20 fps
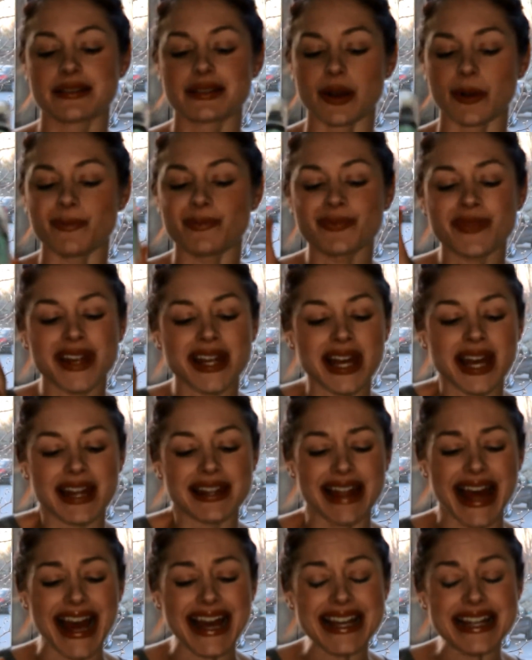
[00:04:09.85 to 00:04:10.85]
So
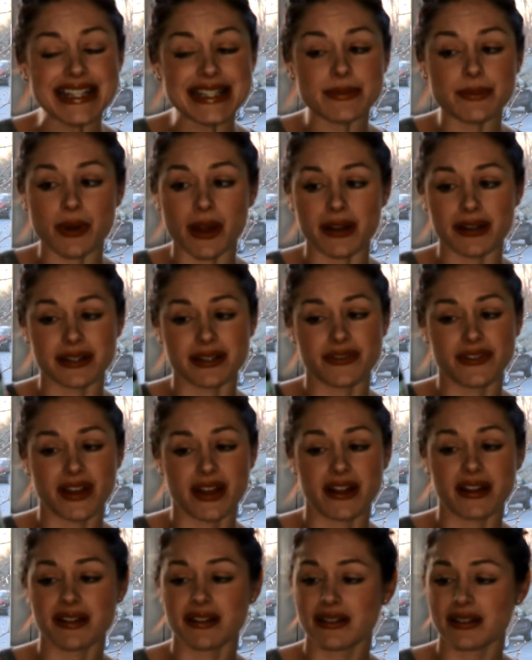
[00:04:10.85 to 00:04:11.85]
that is product
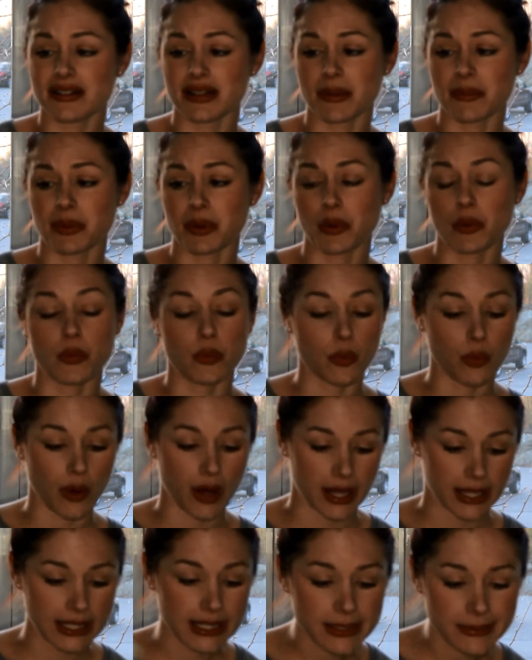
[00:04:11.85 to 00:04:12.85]
fail number
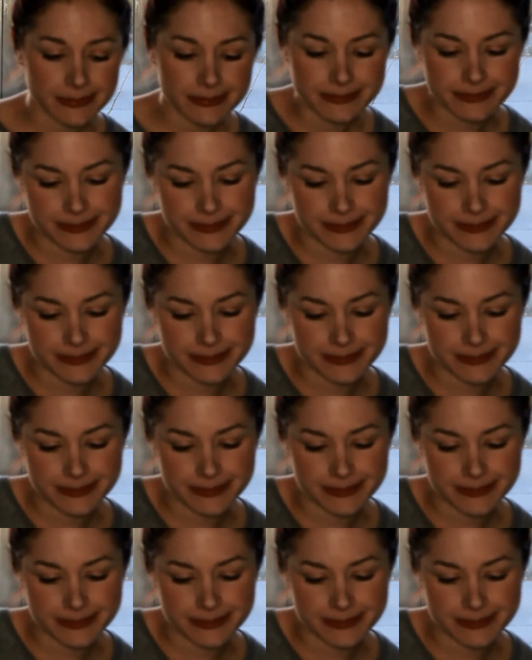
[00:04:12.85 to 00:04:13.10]
1.